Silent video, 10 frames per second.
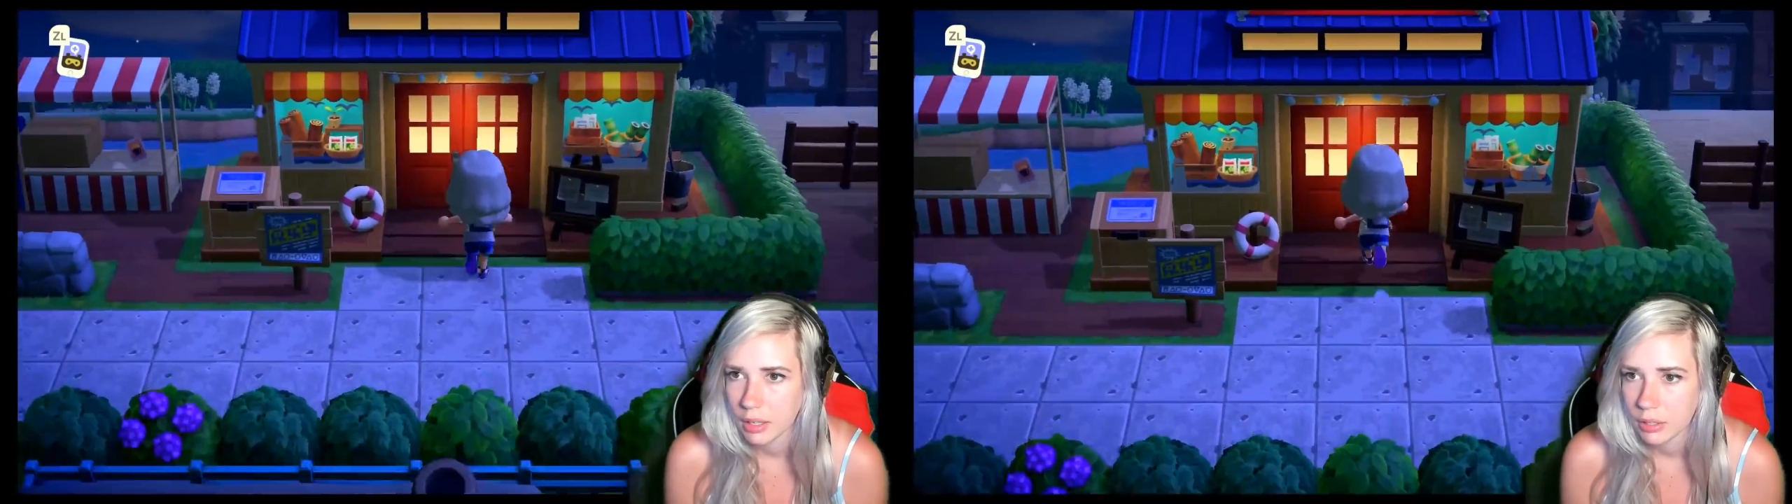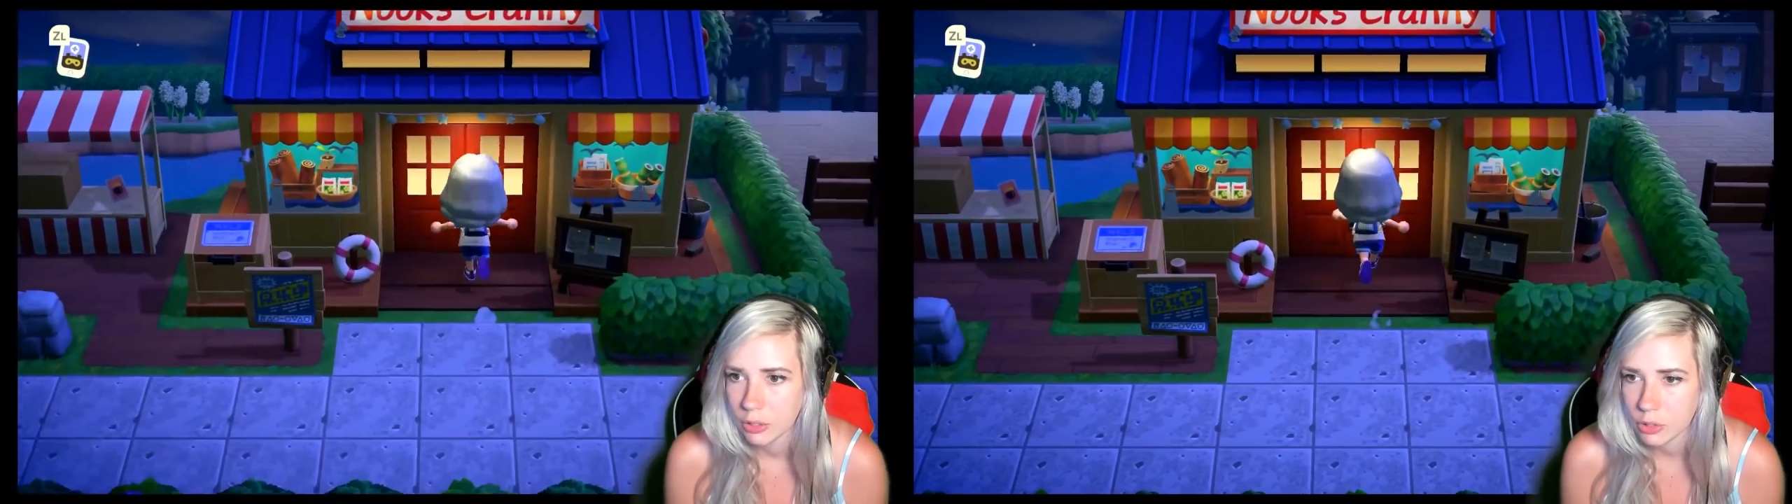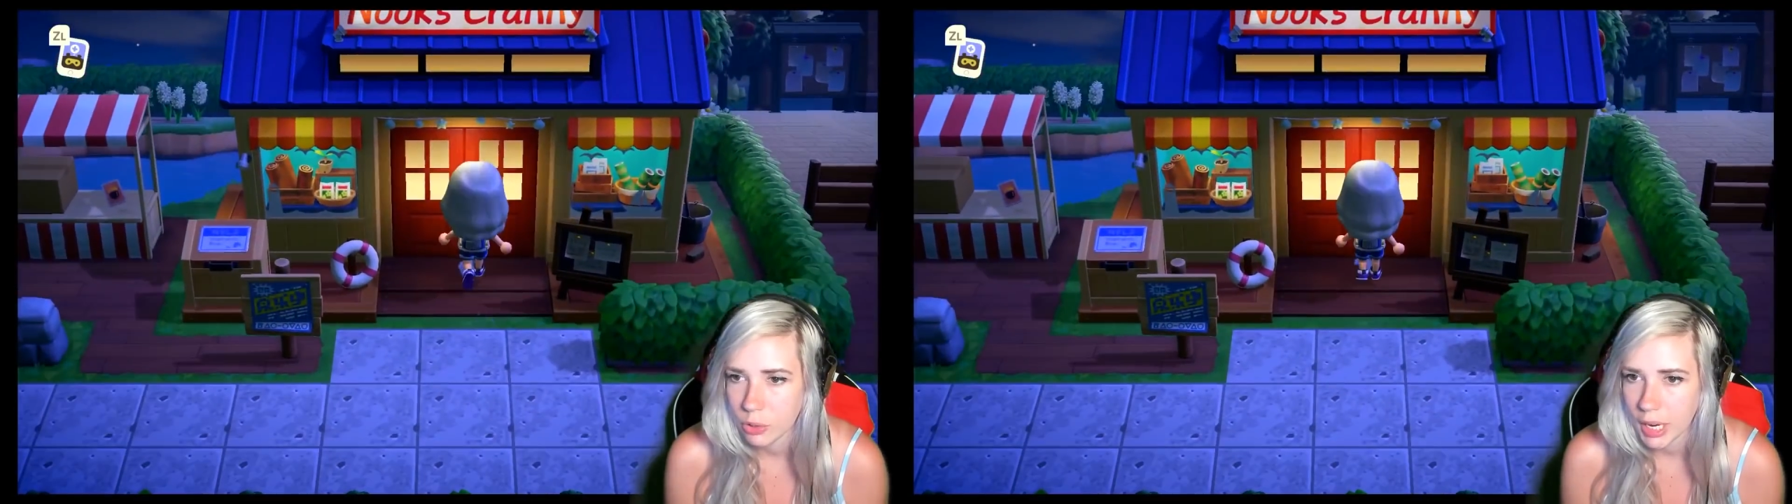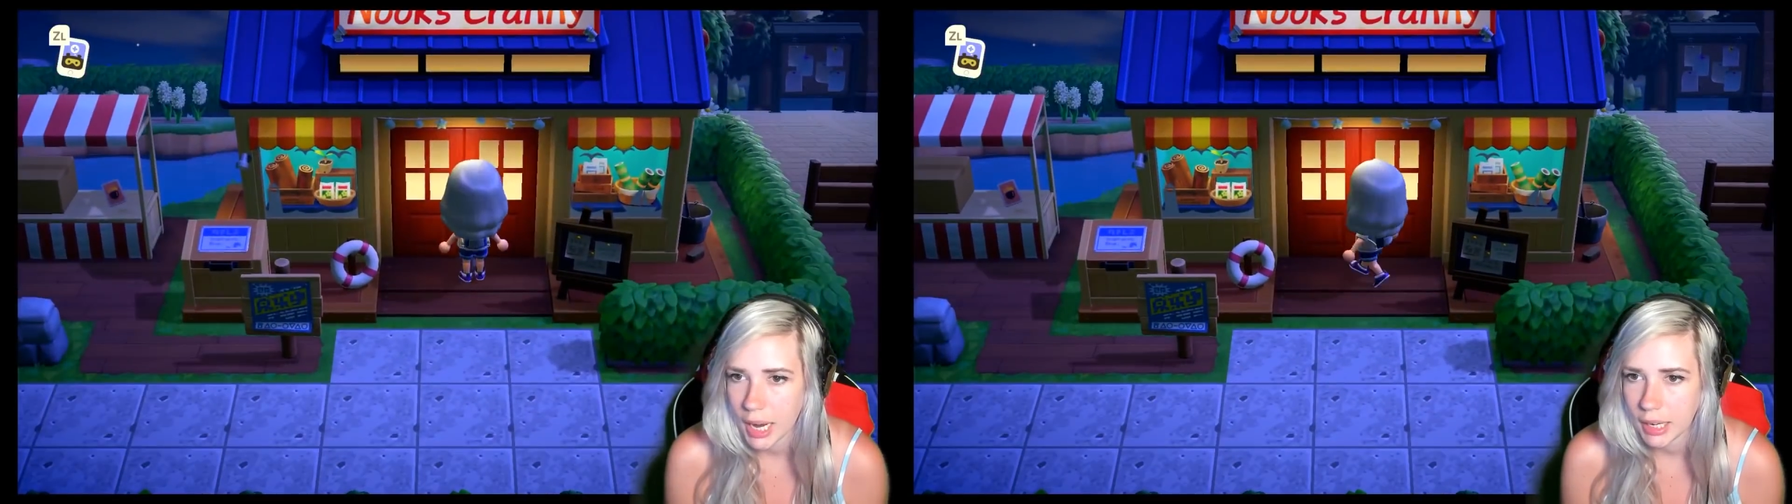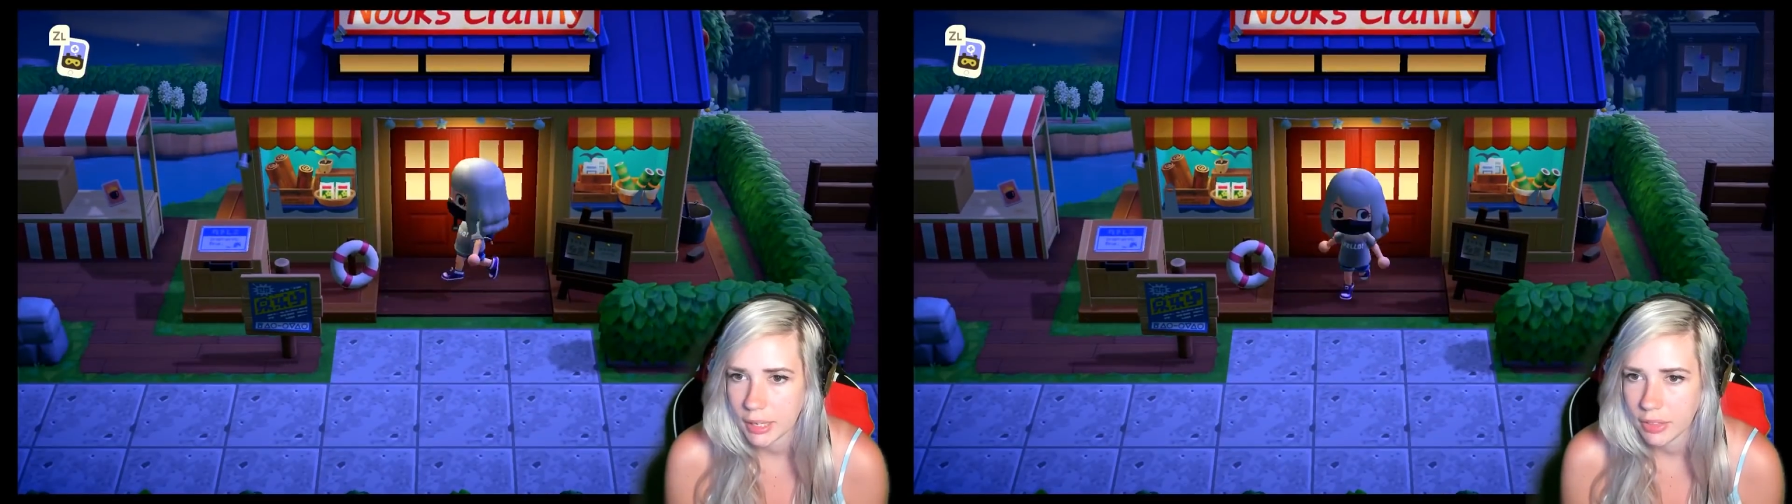Nook's
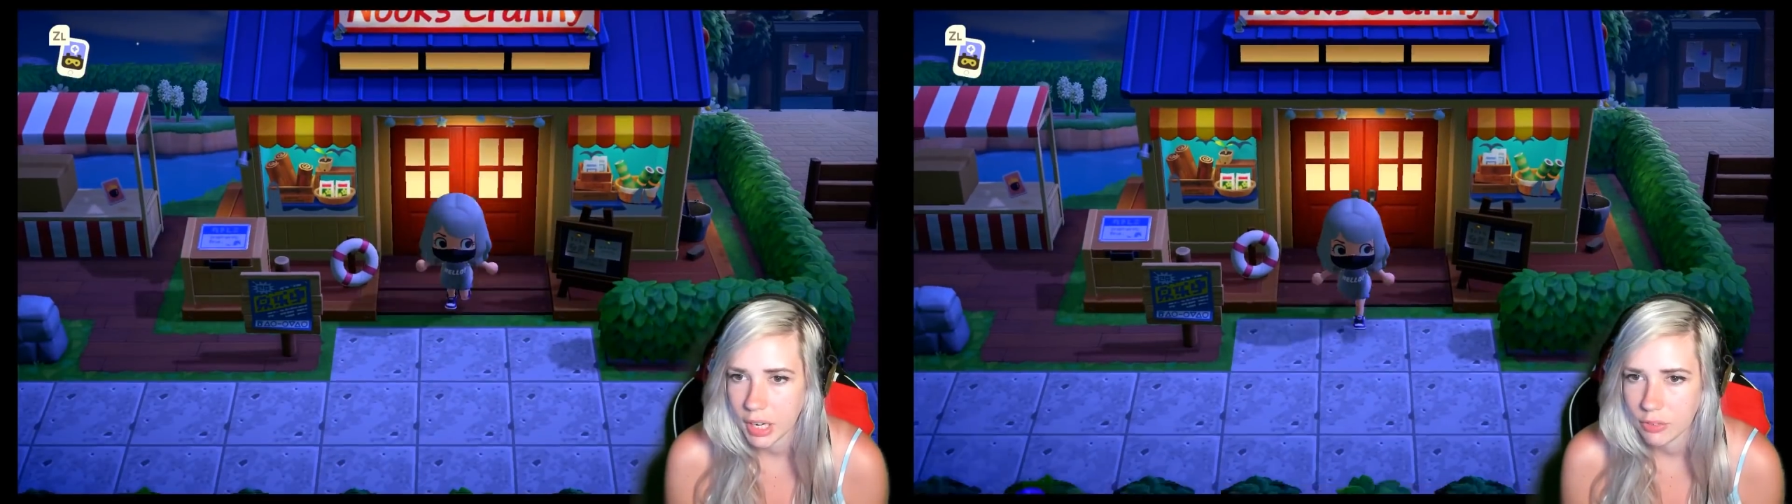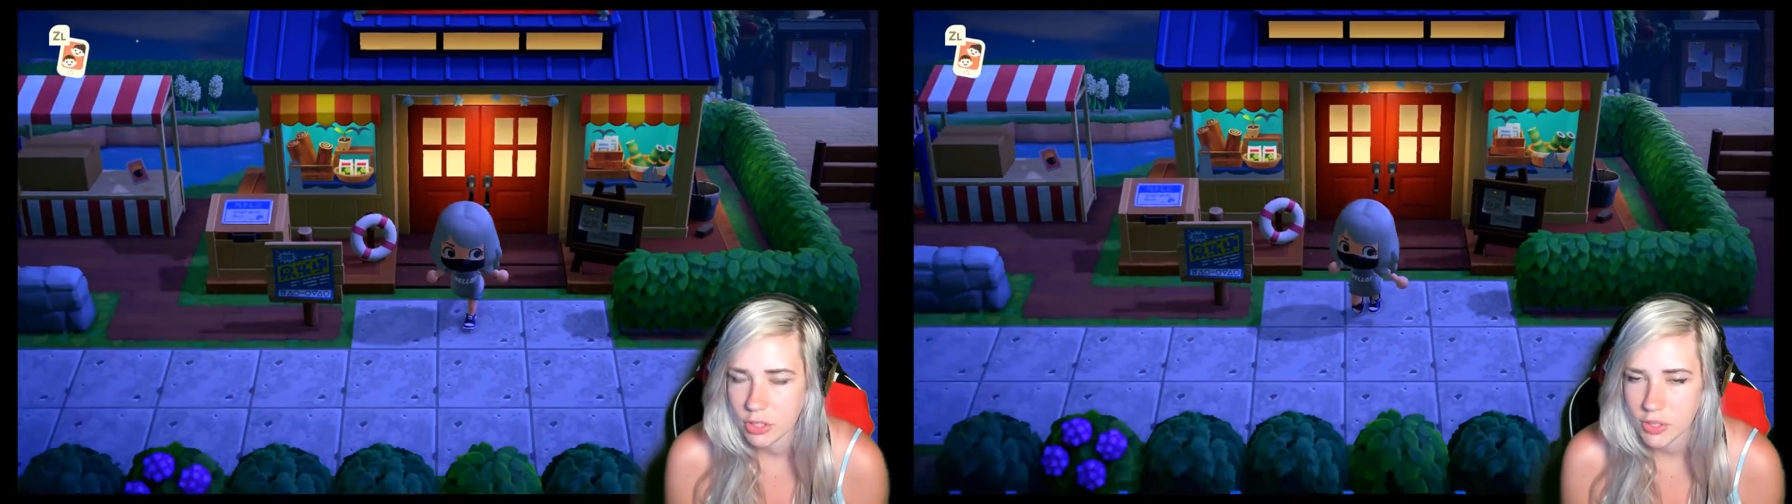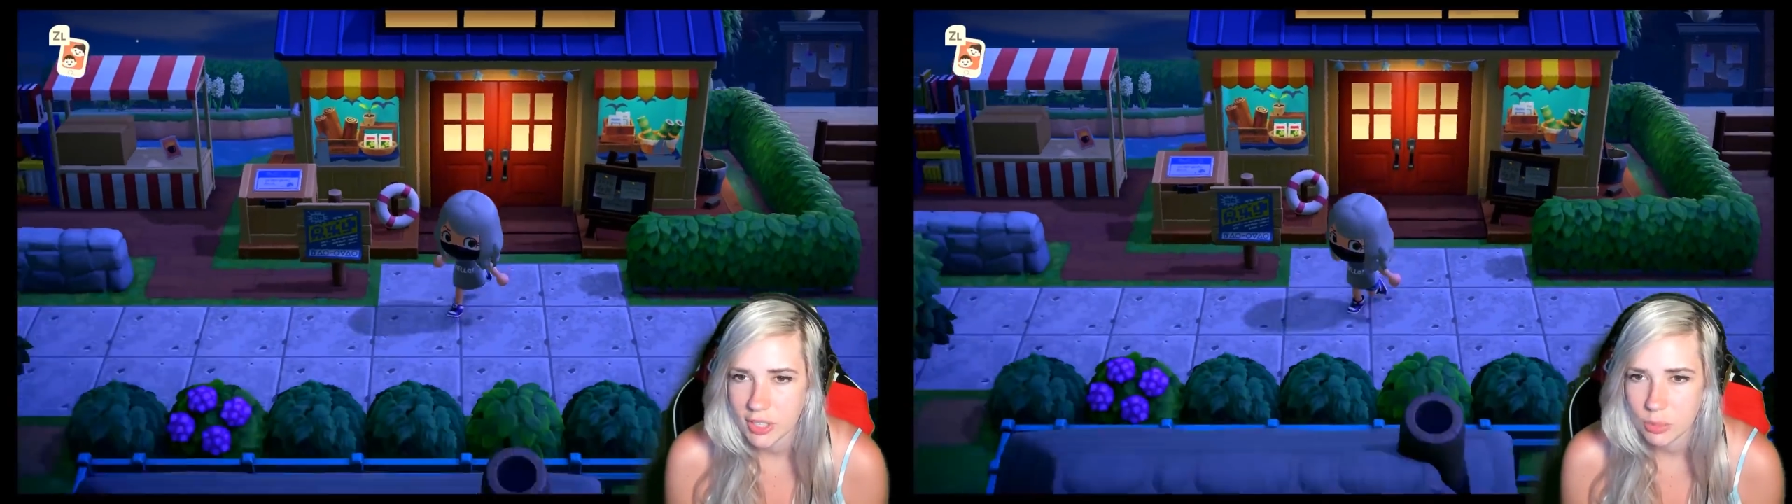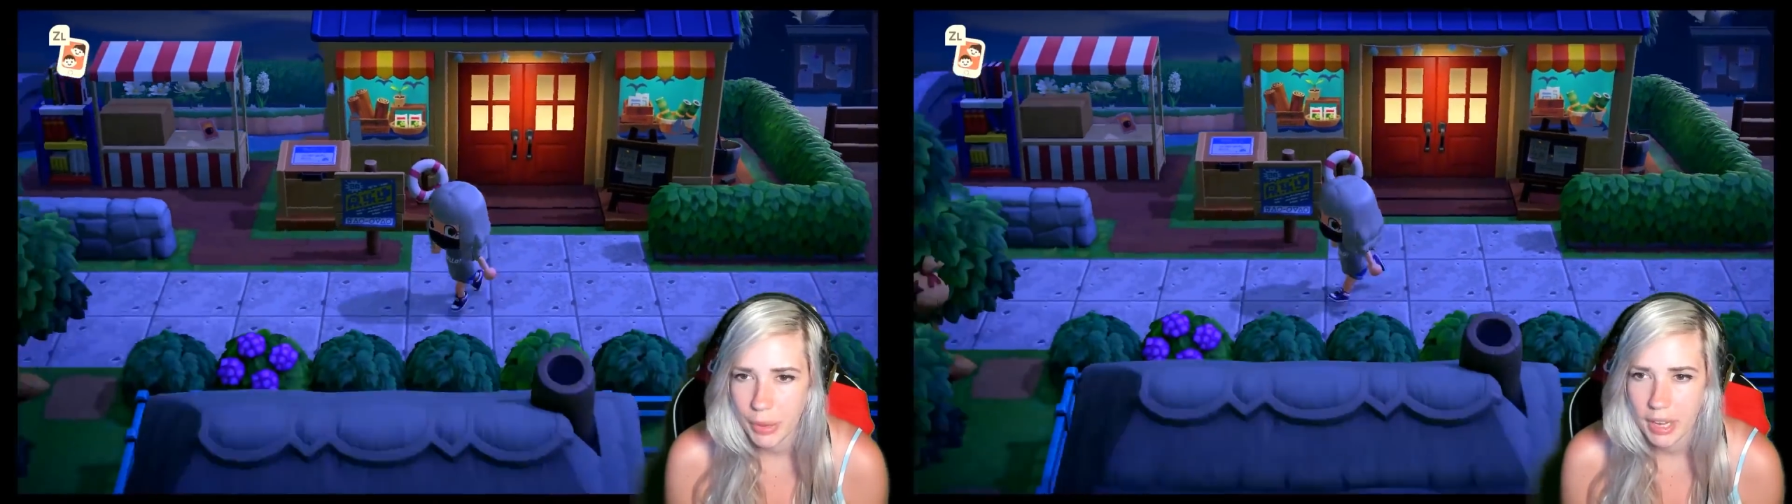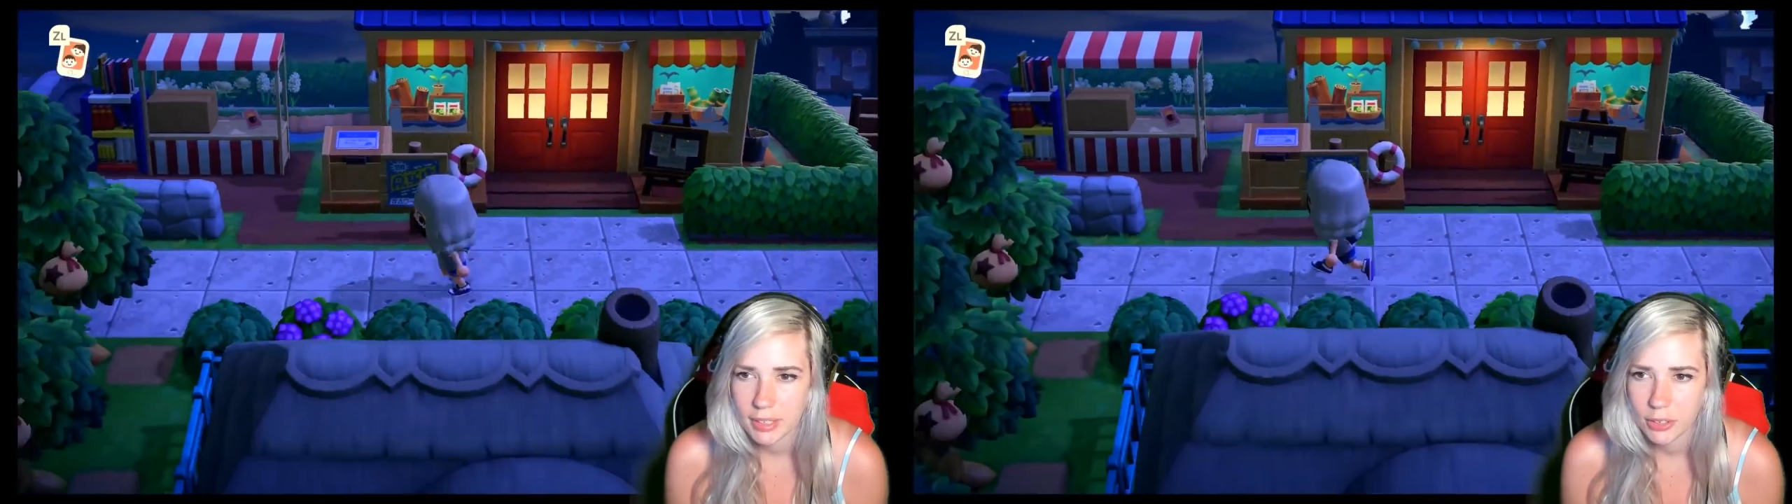Cranny that I've just expanded